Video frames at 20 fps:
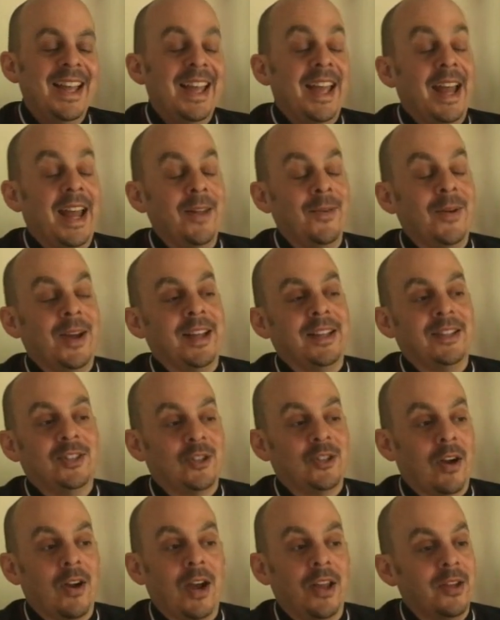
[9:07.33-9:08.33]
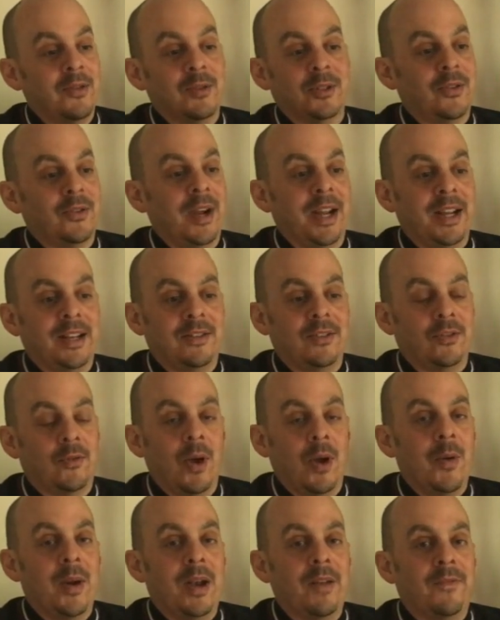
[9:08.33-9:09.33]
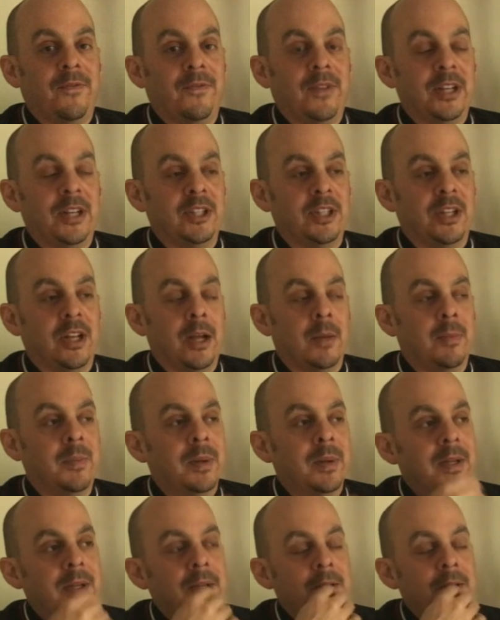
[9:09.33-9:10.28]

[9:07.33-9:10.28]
Anyway, I thought it was great. It was a great way to finish it up.